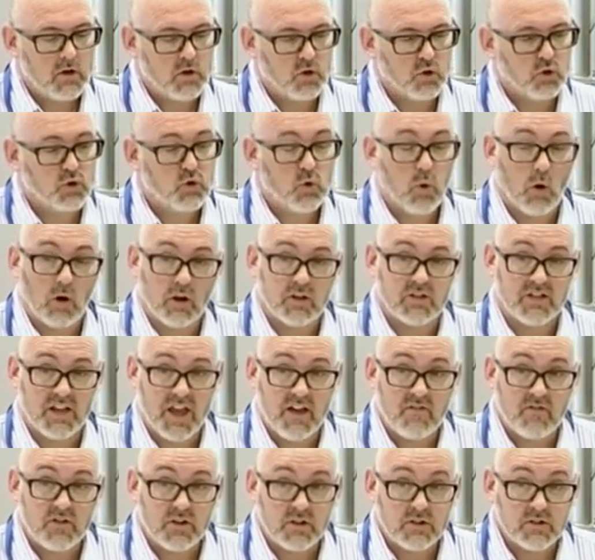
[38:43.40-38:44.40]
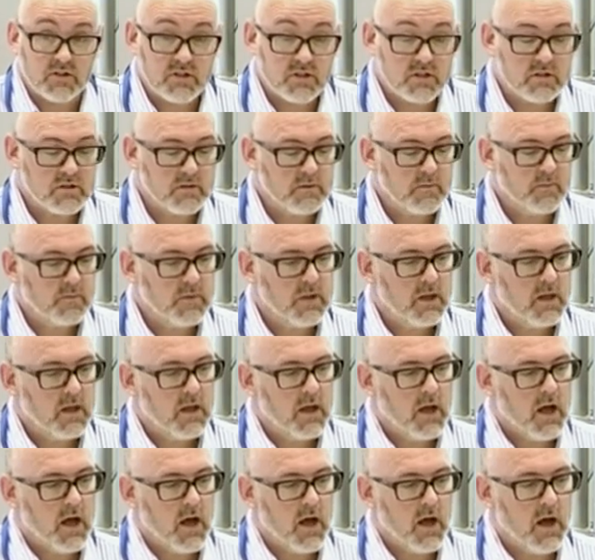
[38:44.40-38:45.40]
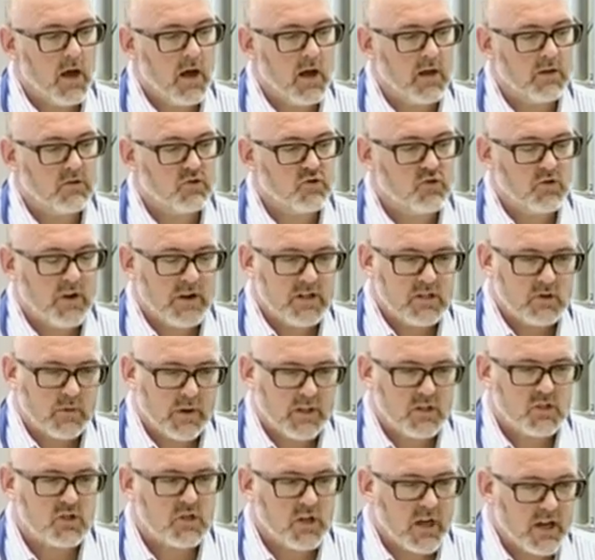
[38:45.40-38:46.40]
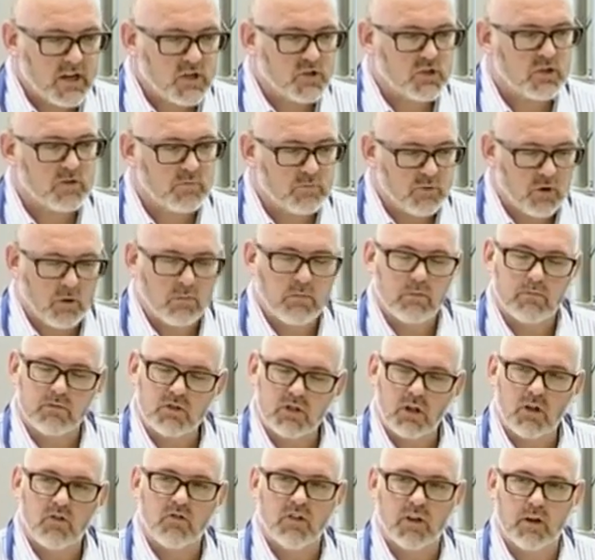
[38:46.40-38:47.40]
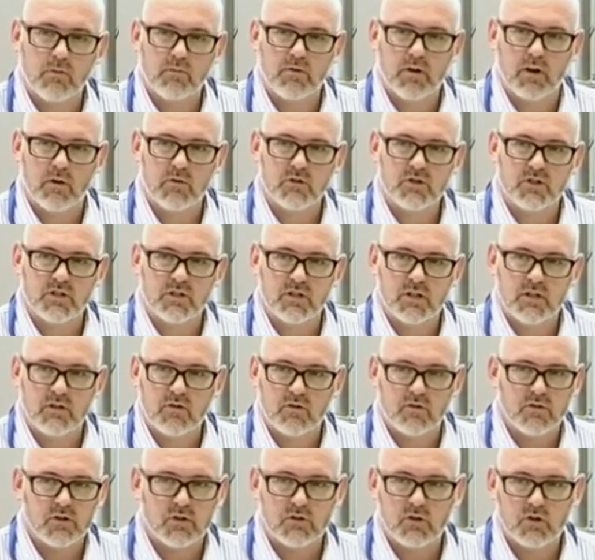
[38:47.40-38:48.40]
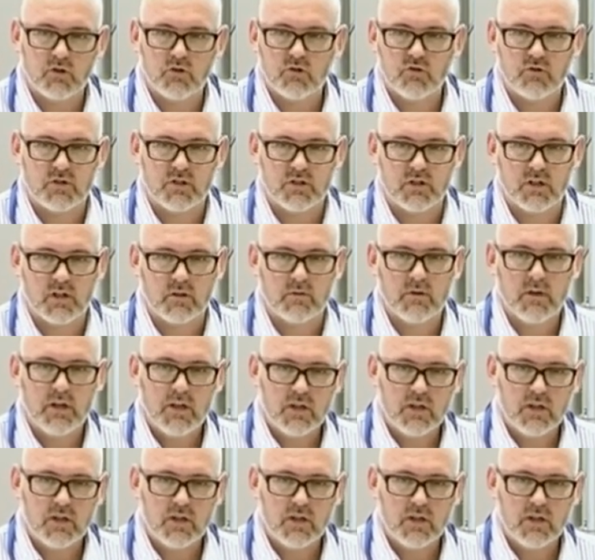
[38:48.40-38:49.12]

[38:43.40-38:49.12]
good quality evidence, and trying to exchange sort of problem-solving approaches in other countries,